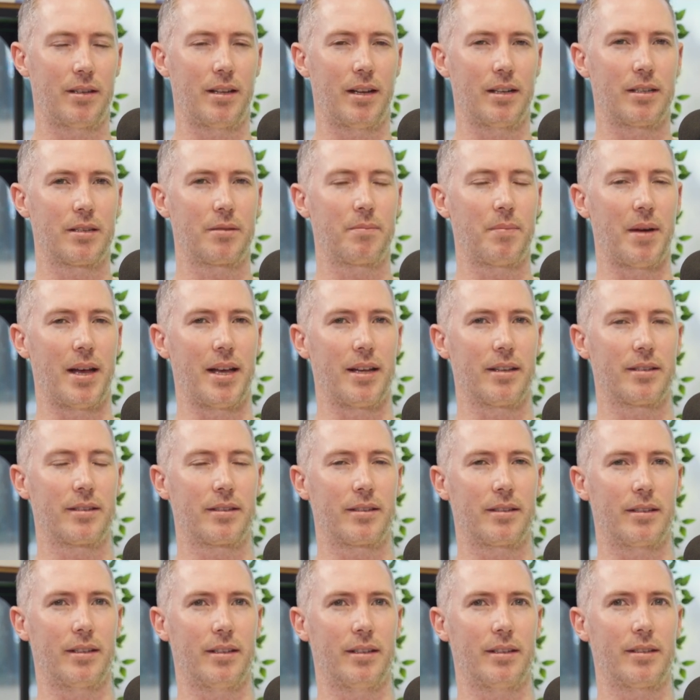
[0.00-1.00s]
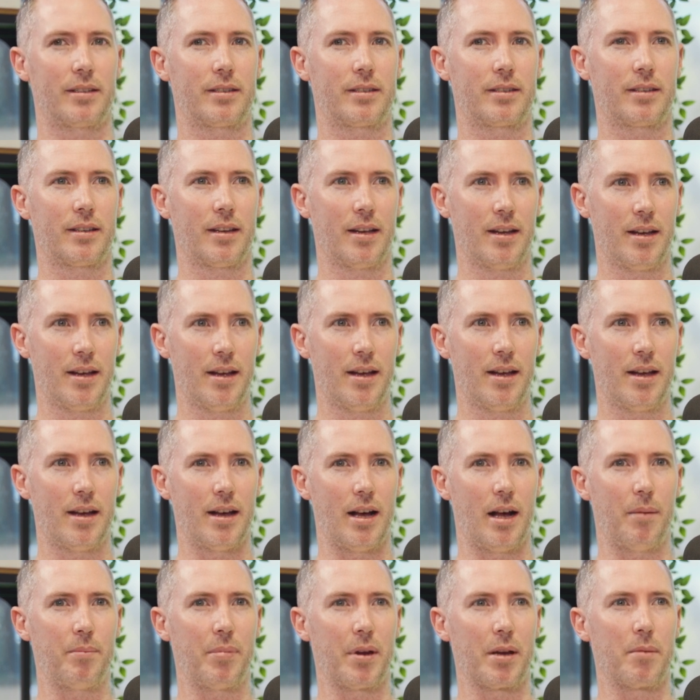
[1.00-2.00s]
space. It's
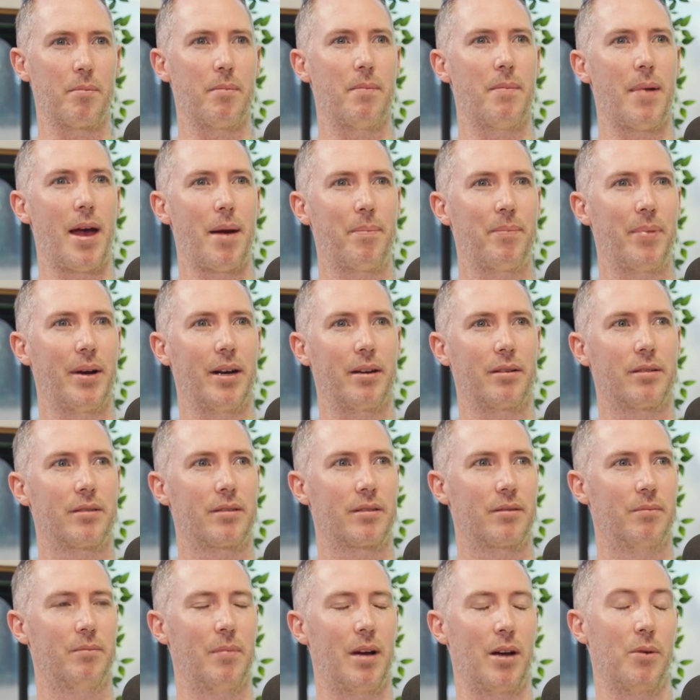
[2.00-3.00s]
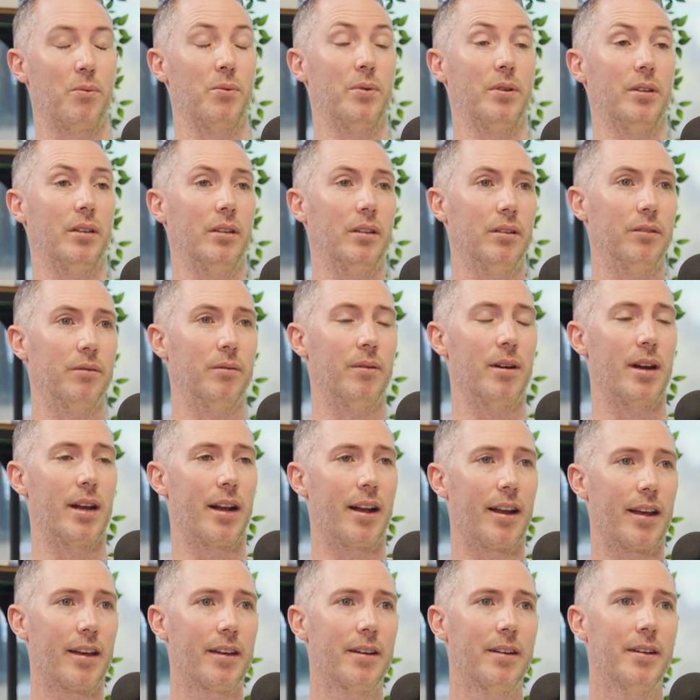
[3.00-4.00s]
helping map out my world
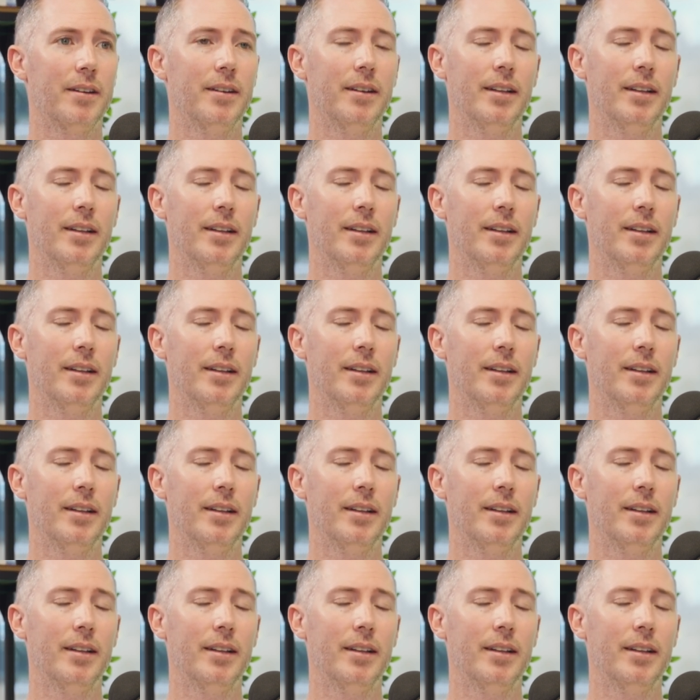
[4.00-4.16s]
really.